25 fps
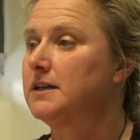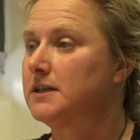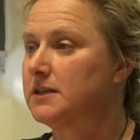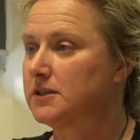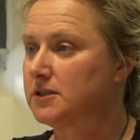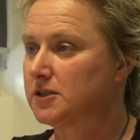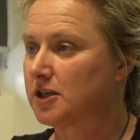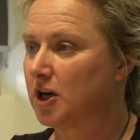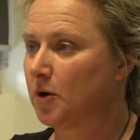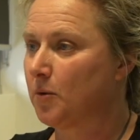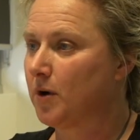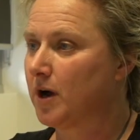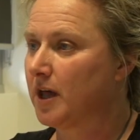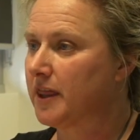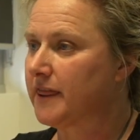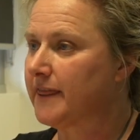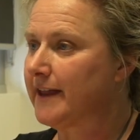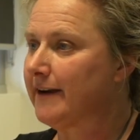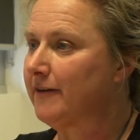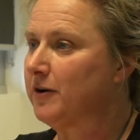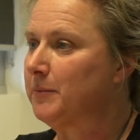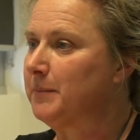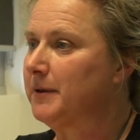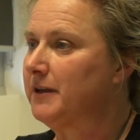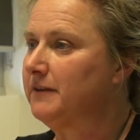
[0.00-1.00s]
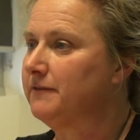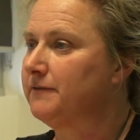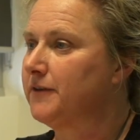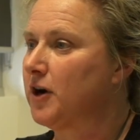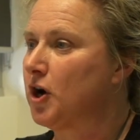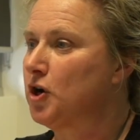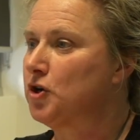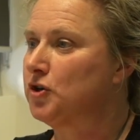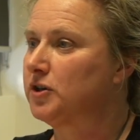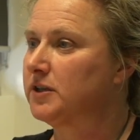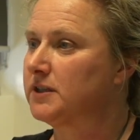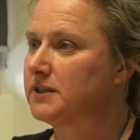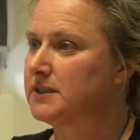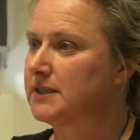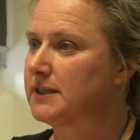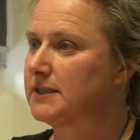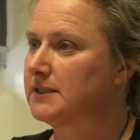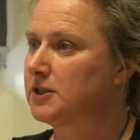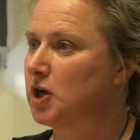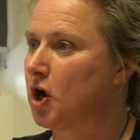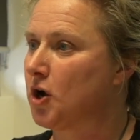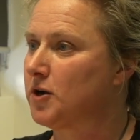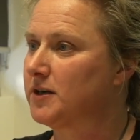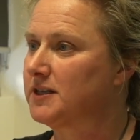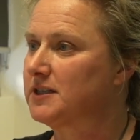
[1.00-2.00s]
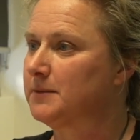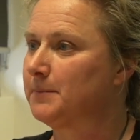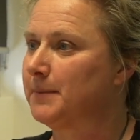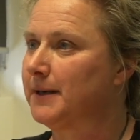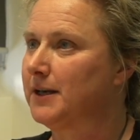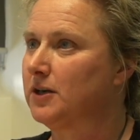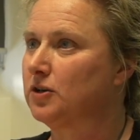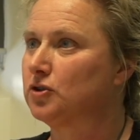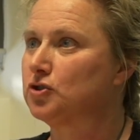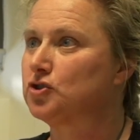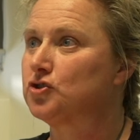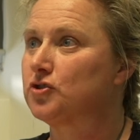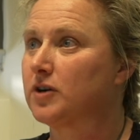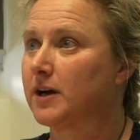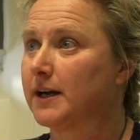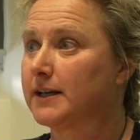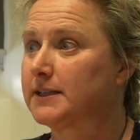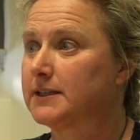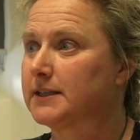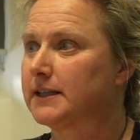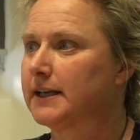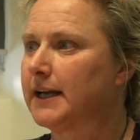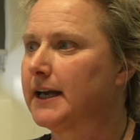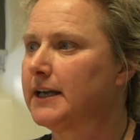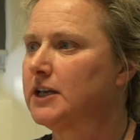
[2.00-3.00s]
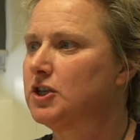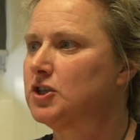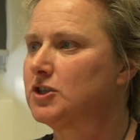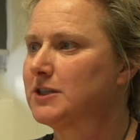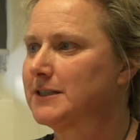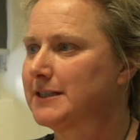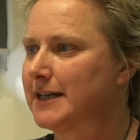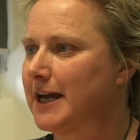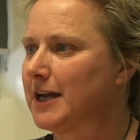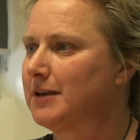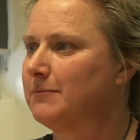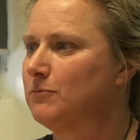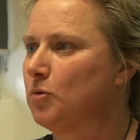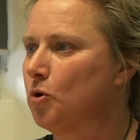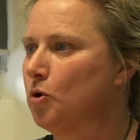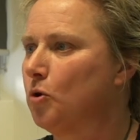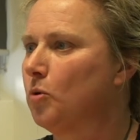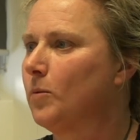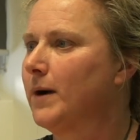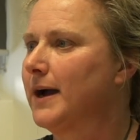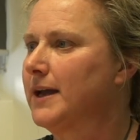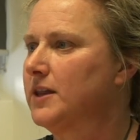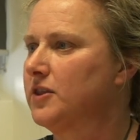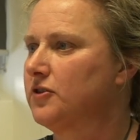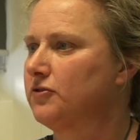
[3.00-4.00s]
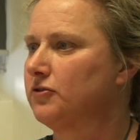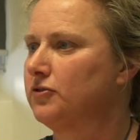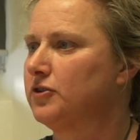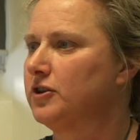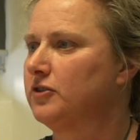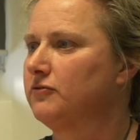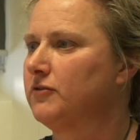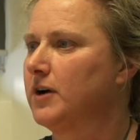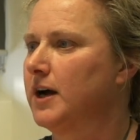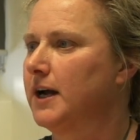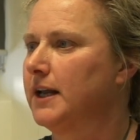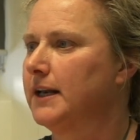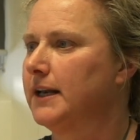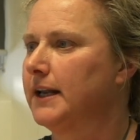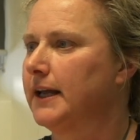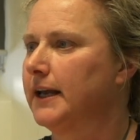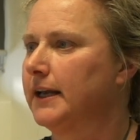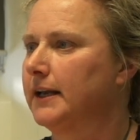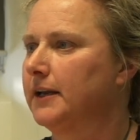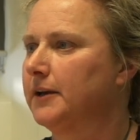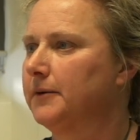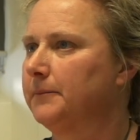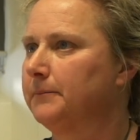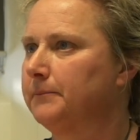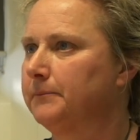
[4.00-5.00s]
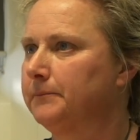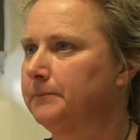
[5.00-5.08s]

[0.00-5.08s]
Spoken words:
So our therapy focus is going to be on trying to get you to take more weight through your right leg.